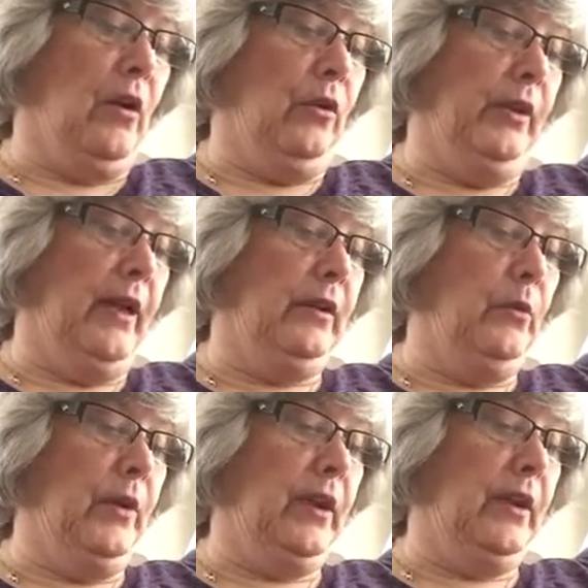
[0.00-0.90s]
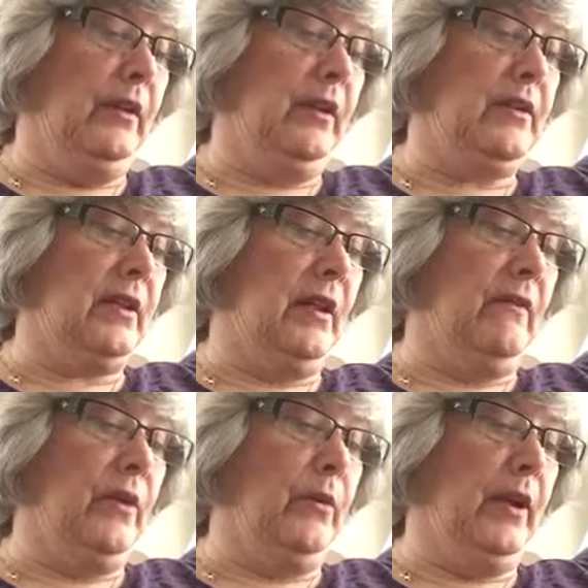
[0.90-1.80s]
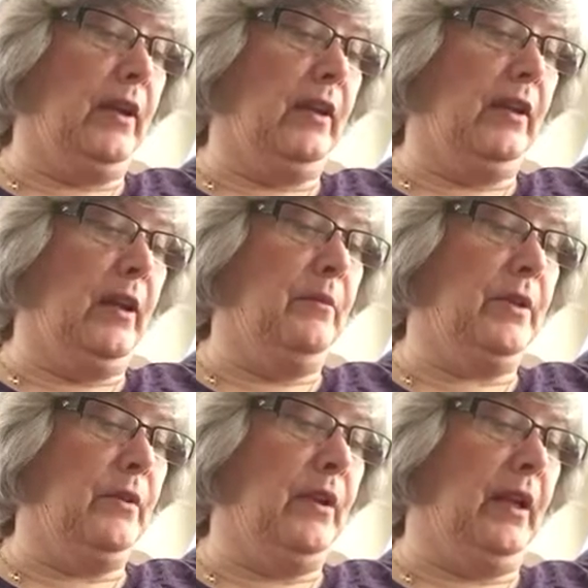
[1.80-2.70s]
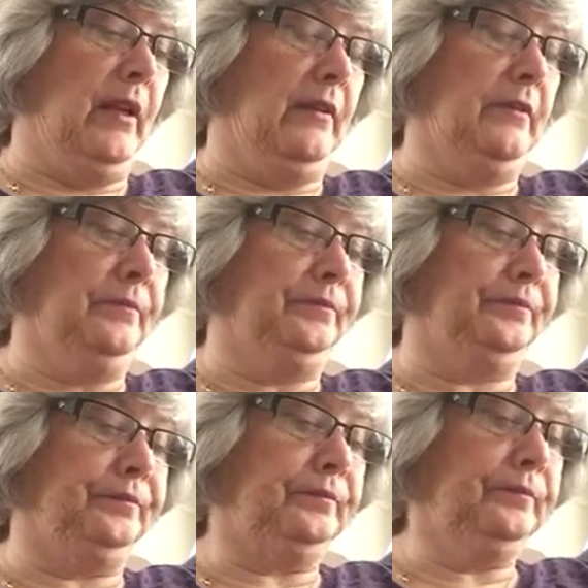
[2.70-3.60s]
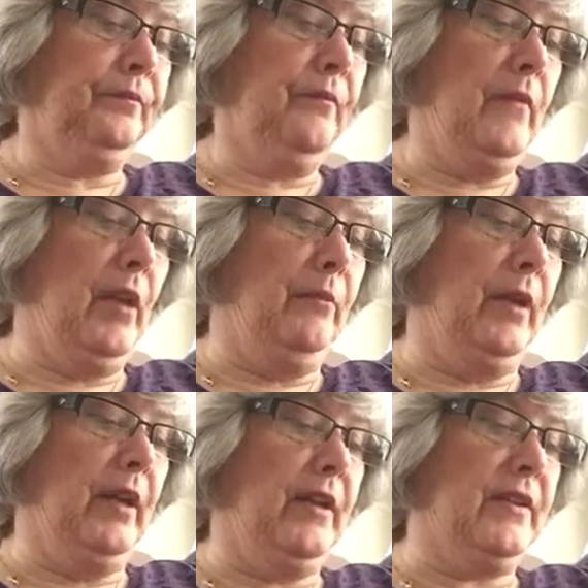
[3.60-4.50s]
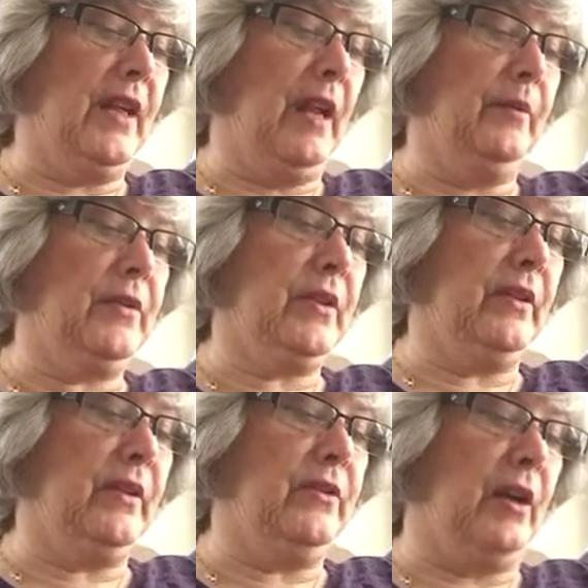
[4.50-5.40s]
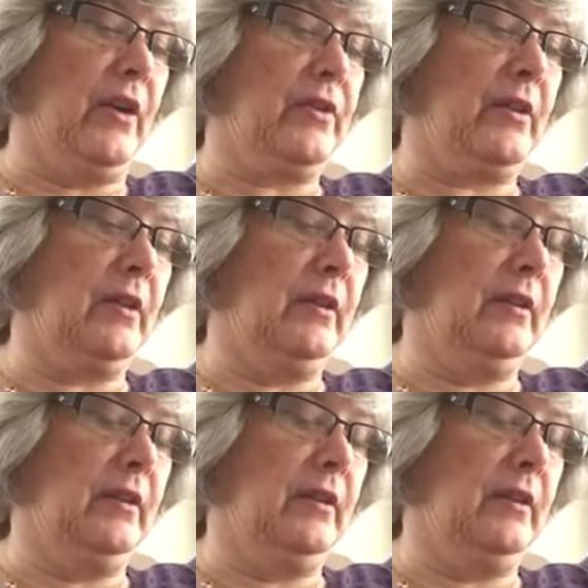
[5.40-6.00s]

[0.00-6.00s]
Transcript: O let the wickedness of the wicked come to an end, but establish the just,